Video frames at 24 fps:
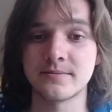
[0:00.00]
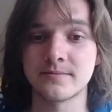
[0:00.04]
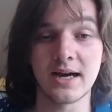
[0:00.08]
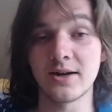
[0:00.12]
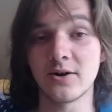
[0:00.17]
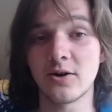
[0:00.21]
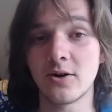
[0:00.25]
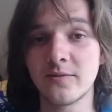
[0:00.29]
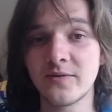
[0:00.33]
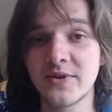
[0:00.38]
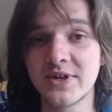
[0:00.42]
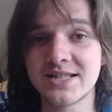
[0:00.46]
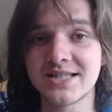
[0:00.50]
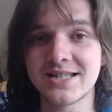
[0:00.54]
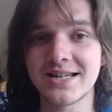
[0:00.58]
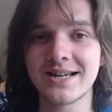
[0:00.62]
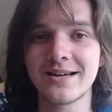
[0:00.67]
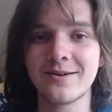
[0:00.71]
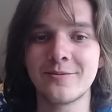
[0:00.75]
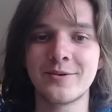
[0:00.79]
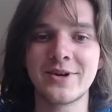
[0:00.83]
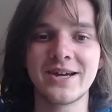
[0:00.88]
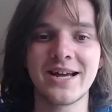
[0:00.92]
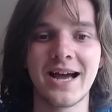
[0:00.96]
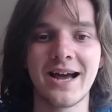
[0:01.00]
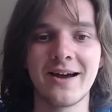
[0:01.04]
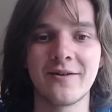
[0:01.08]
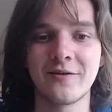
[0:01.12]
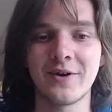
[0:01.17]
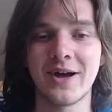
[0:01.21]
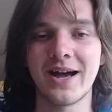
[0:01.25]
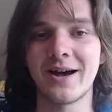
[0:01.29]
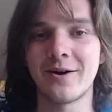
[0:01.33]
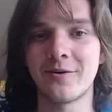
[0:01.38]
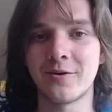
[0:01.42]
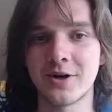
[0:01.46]
And obviously, we
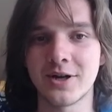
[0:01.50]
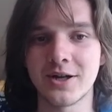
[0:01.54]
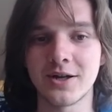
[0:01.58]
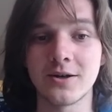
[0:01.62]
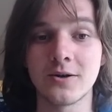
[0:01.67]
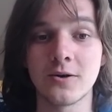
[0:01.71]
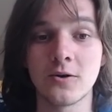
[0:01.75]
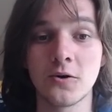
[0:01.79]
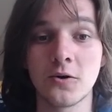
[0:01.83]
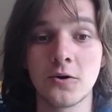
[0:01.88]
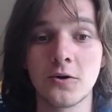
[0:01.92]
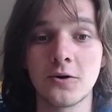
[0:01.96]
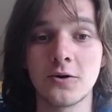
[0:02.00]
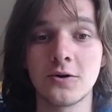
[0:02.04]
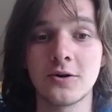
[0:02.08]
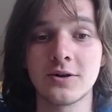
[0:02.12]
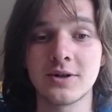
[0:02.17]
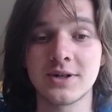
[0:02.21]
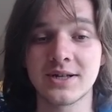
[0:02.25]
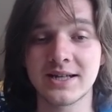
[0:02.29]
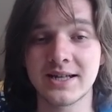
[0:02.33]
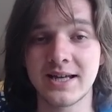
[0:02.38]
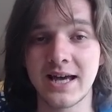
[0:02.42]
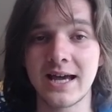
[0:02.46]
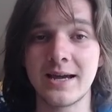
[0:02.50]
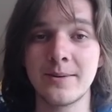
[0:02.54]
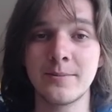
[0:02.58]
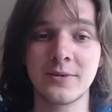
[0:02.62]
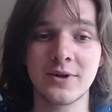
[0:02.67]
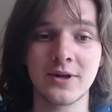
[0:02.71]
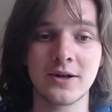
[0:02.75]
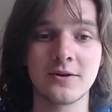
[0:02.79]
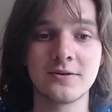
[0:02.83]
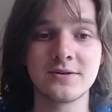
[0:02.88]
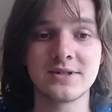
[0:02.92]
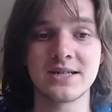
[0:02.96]
have our lore game
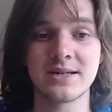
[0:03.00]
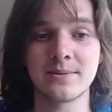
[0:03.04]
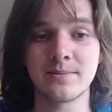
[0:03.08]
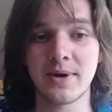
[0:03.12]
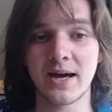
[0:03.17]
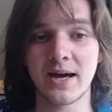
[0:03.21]
closing